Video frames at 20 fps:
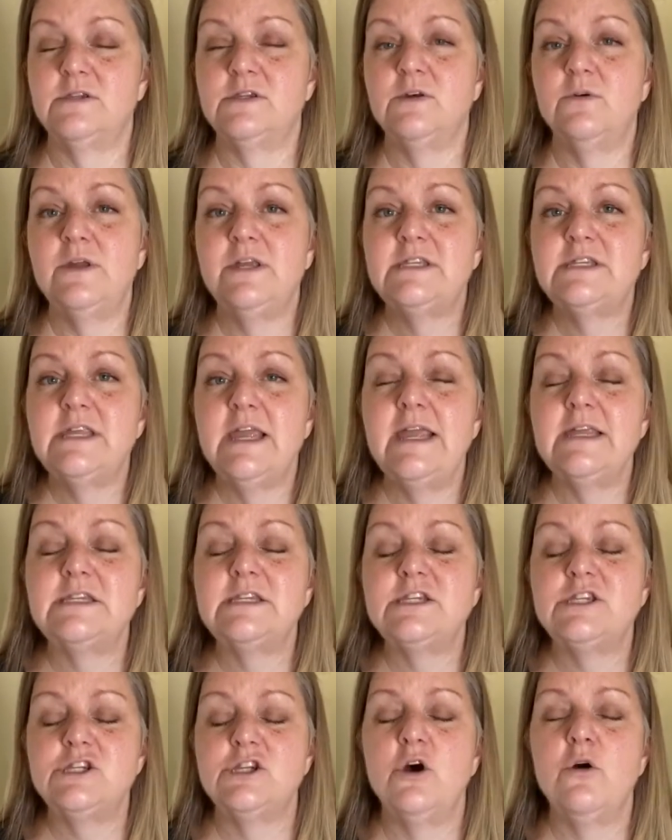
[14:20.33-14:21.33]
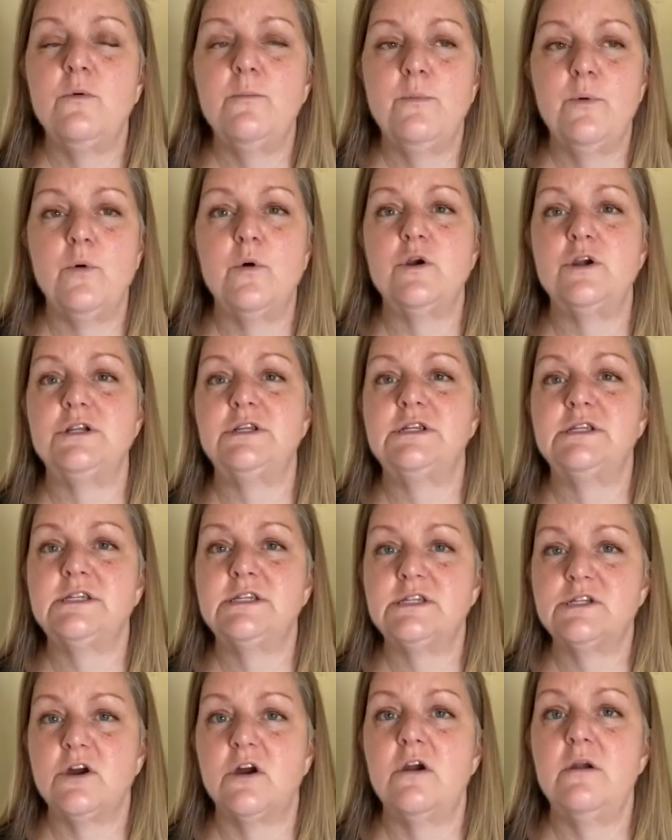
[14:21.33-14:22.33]
So it's so important to
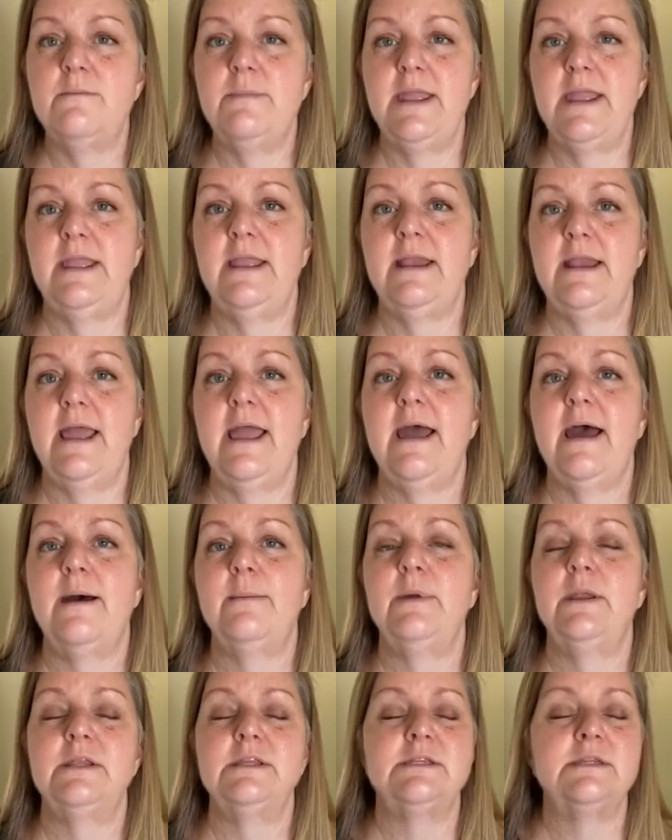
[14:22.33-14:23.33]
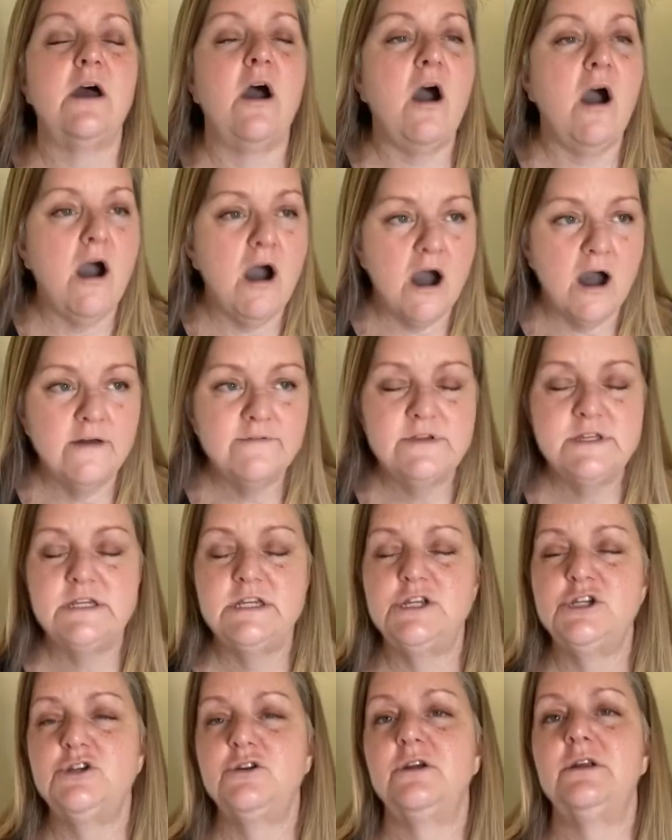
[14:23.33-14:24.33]
start making a habit as often
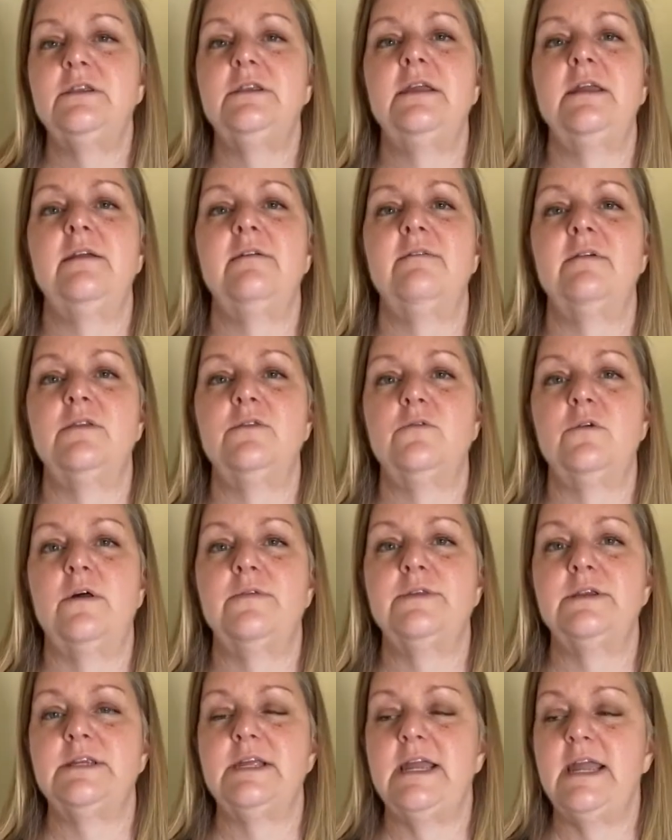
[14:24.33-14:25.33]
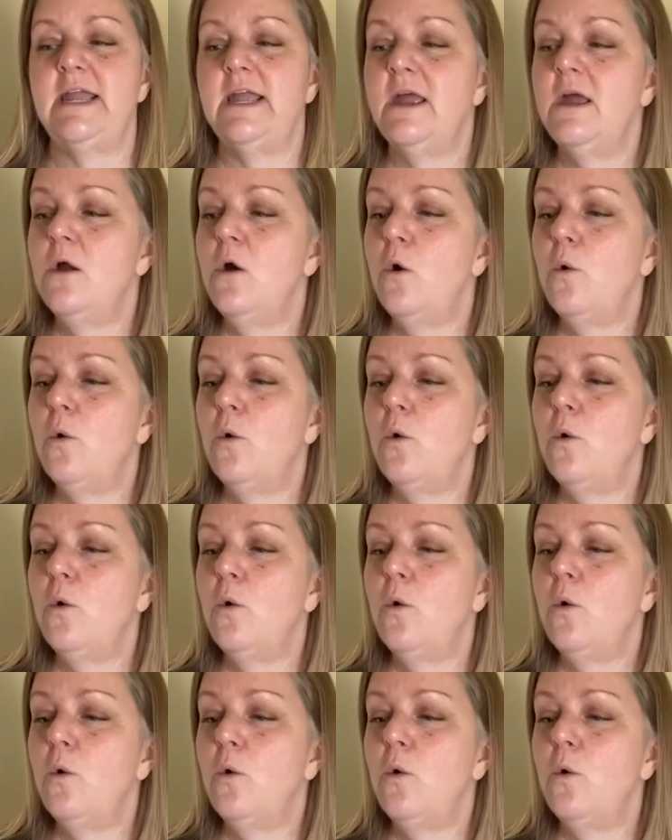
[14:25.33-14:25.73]
as you can think of it throughout the day,